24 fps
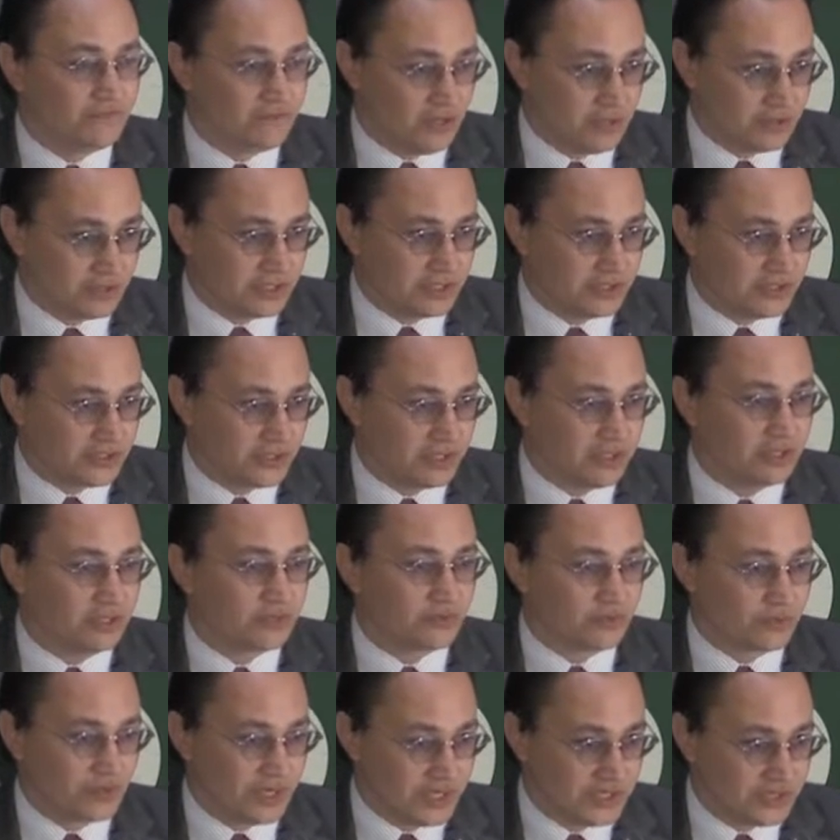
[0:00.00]
focus
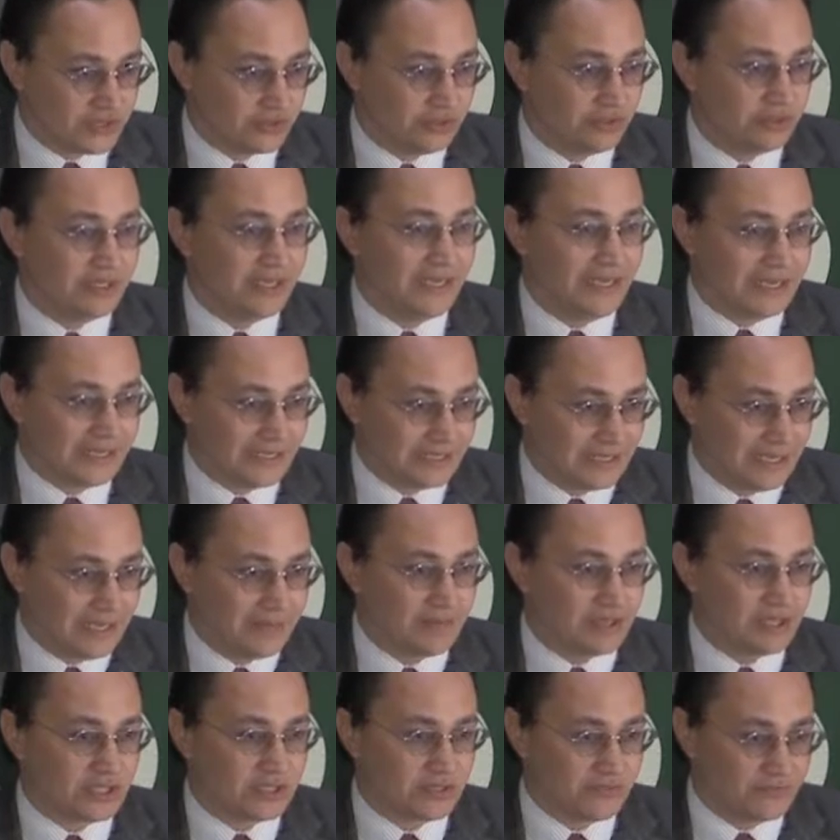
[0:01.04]
on regional
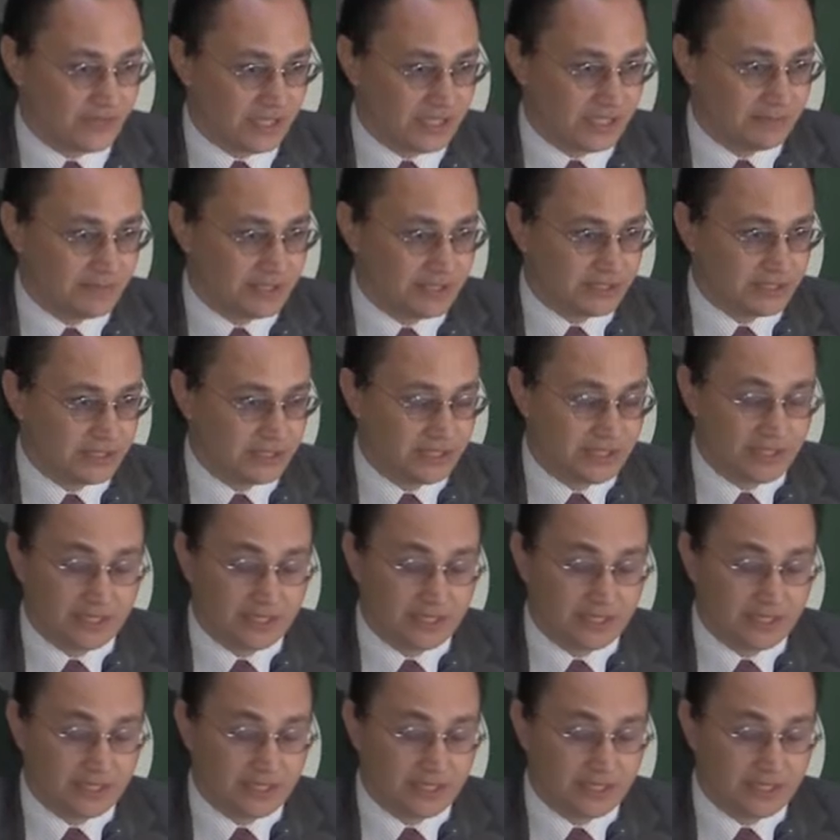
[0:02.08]
economic development.